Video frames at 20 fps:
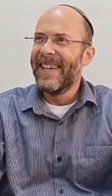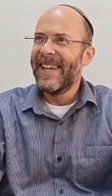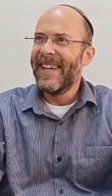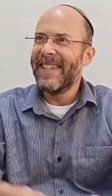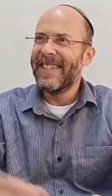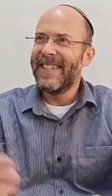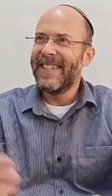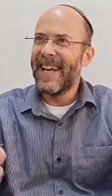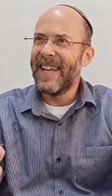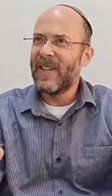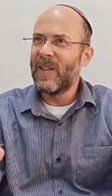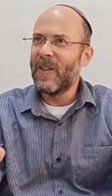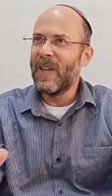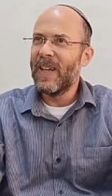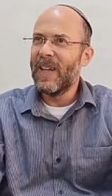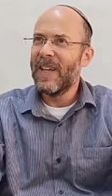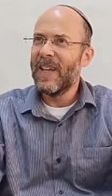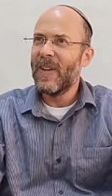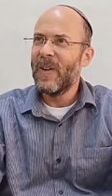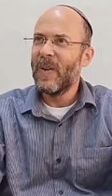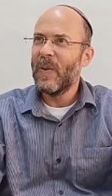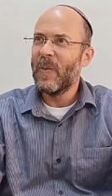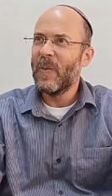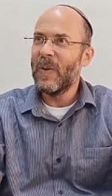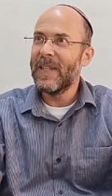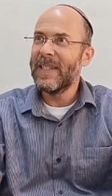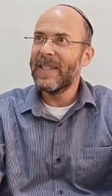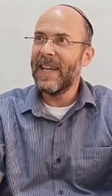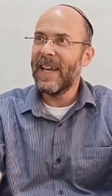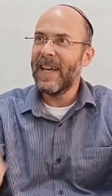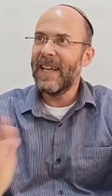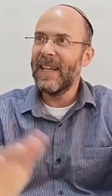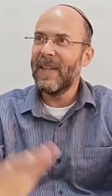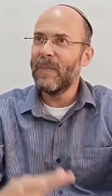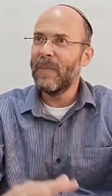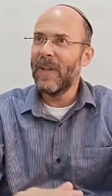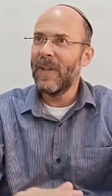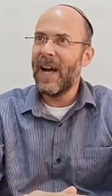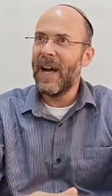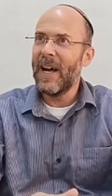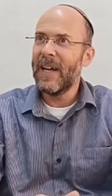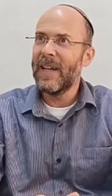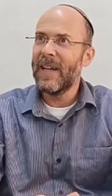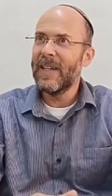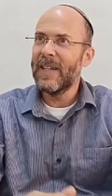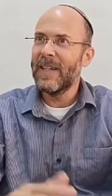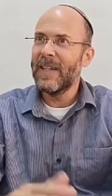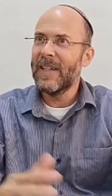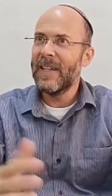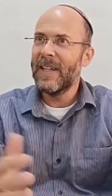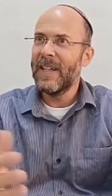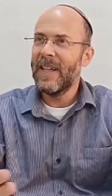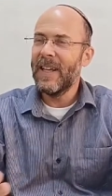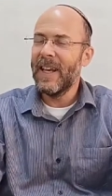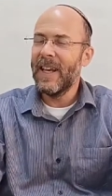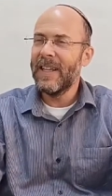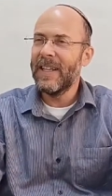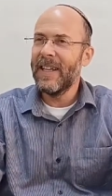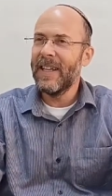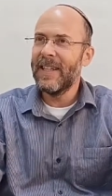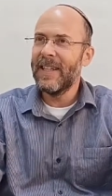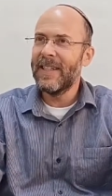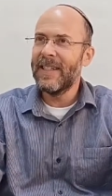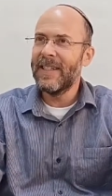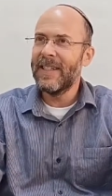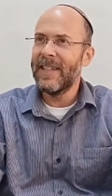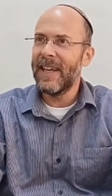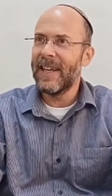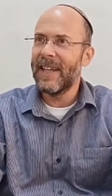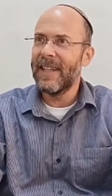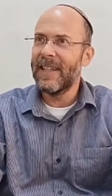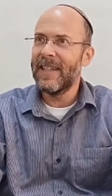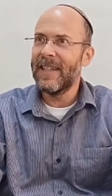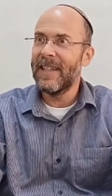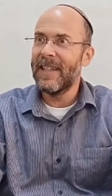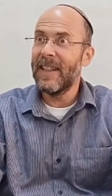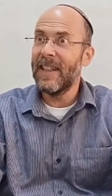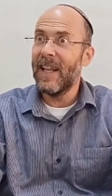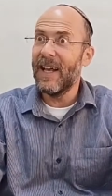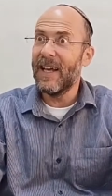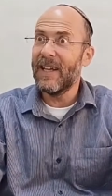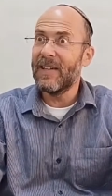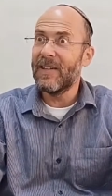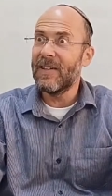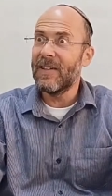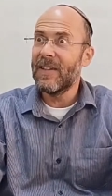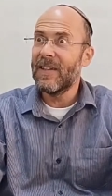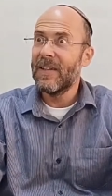It's not 1 second black and the other second light.